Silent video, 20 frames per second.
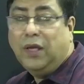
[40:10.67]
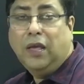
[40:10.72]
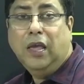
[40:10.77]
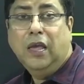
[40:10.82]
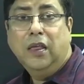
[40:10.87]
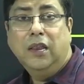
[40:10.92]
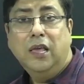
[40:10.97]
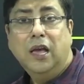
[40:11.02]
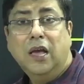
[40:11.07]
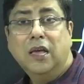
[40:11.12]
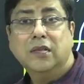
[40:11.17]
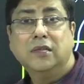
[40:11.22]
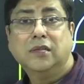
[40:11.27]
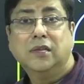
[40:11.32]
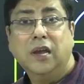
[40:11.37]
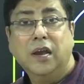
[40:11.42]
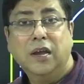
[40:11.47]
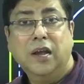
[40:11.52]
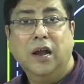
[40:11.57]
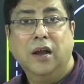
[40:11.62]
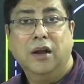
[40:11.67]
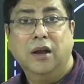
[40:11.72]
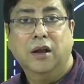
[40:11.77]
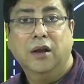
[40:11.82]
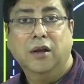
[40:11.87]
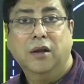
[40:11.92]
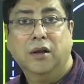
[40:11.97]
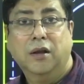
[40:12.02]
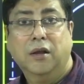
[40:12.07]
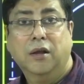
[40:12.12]
the area is greater,
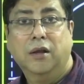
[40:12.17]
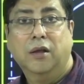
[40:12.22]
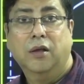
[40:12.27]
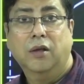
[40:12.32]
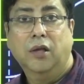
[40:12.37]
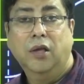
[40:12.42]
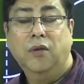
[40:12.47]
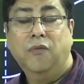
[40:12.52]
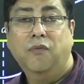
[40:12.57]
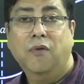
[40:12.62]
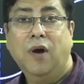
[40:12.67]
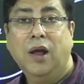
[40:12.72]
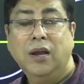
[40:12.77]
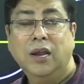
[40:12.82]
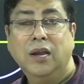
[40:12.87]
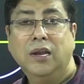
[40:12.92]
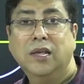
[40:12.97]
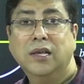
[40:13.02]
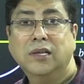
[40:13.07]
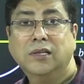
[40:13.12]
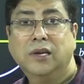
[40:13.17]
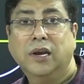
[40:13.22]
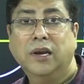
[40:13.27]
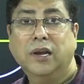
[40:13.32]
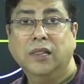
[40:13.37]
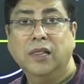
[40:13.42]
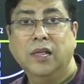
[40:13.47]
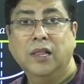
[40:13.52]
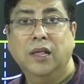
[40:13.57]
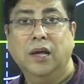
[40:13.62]
if one area is
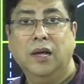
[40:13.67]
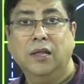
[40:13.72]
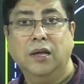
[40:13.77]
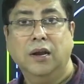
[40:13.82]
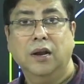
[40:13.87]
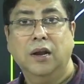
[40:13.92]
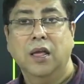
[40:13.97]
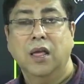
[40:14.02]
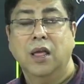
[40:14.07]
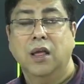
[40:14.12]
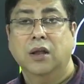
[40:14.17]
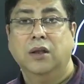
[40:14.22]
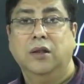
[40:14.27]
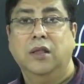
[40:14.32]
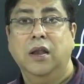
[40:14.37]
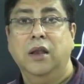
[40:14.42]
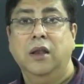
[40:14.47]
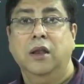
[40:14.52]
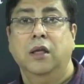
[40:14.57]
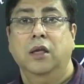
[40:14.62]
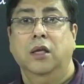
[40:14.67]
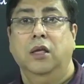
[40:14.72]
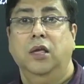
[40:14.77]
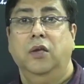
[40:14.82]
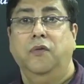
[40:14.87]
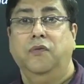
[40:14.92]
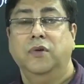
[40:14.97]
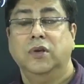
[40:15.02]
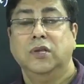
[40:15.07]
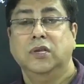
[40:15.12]
greater than the other, then
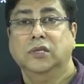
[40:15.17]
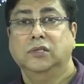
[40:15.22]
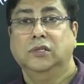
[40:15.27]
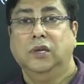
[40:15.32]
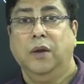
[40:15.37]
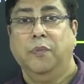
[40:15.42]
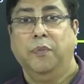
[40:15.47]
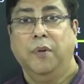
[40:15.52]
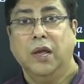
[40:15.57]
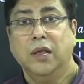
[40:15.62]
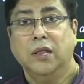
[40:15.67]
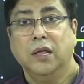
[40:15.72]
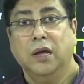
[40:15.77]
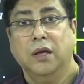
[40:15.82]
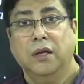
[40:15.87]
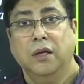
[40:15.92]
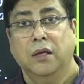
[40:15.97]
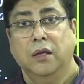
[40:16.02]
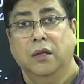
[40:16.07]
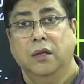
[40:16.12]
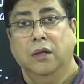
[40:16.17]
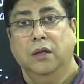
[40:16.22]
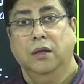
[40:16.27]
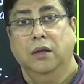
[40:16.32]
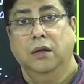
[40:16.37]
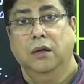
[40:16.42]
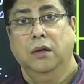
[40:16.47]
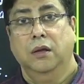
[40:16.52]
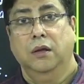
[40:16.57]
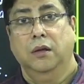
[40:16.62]
if we just apply the
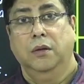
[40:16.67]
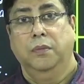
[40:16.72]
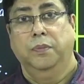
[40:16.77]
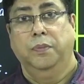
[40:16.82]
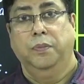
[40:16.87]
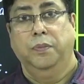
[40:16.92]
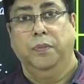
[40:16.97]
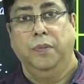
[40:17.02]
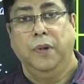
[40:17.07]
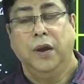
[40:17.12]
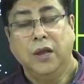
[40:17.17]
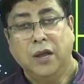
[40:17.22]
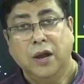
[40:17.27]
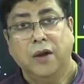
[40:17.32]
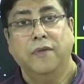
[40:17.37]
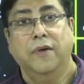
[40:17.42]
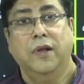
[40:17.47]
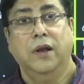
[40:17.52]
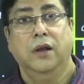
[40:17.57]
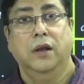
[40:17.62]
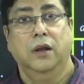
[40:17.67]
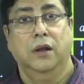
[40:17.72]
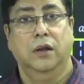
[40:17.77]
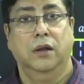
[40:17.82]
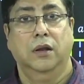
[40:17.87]
interval,